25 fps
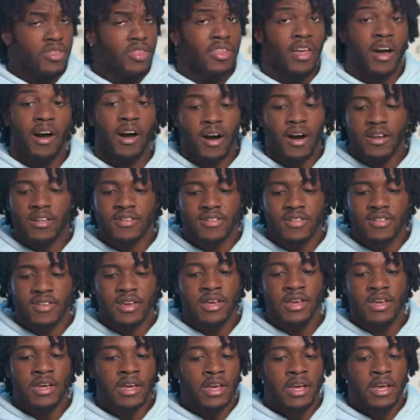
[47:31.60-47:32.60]

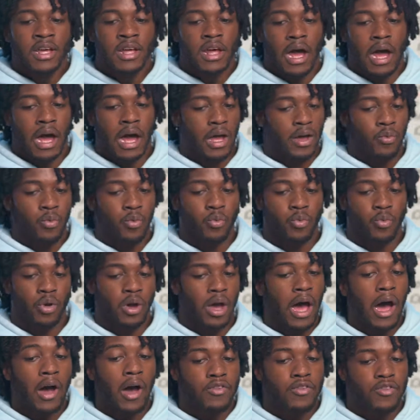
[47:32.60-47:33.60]
honestly,
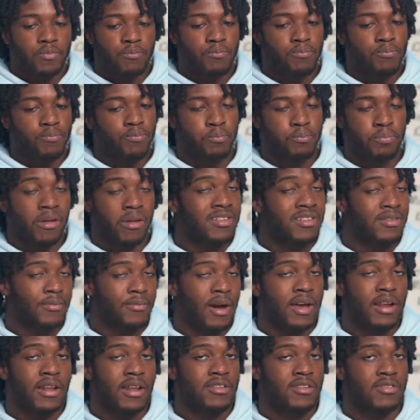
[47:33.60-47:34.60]
Elf's
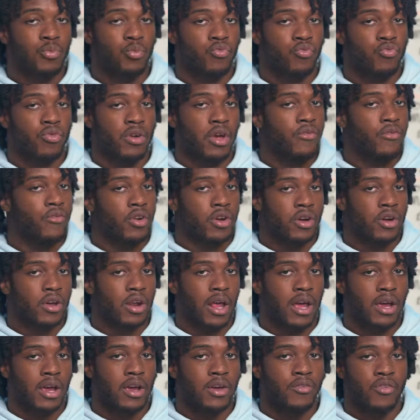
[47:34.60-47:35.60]
plus-minus in
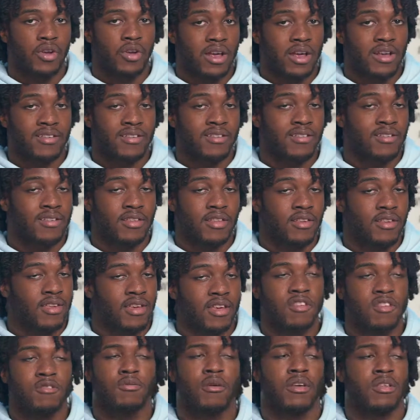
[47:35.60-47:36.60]
relation to the
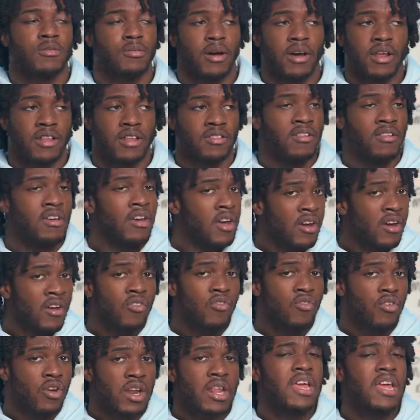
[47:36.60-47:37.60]
team's plus-minus
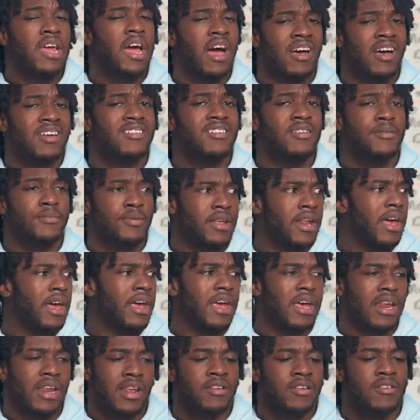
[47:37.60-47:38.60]
really has to be like
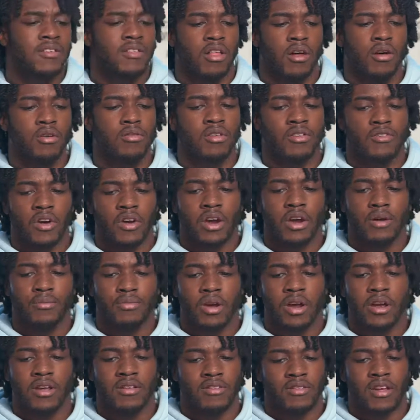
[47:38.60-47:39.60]
at least close to
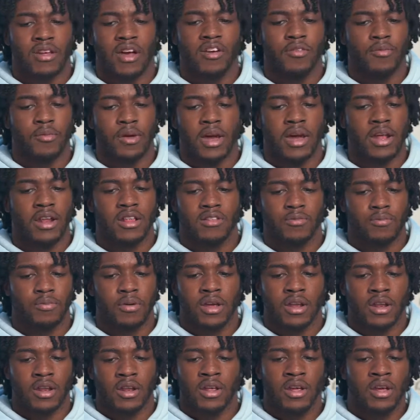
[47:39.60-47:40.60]
record-breaking stuff, man. It's
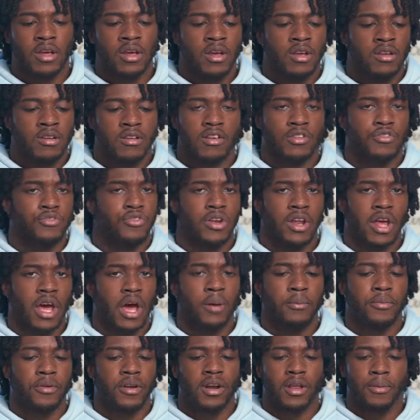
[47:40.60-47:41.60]
been just
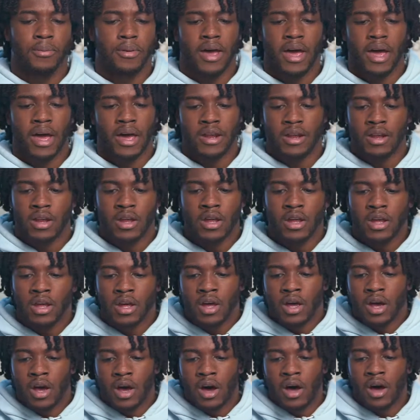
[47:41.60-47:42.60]
phenomenally bad.
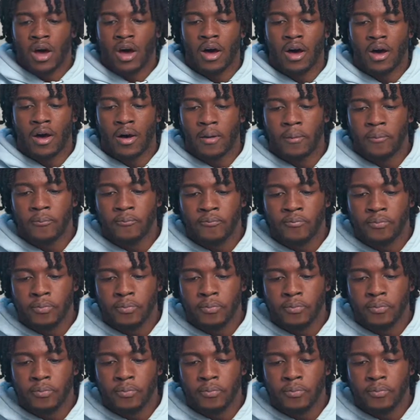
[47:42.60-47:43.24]
Boom.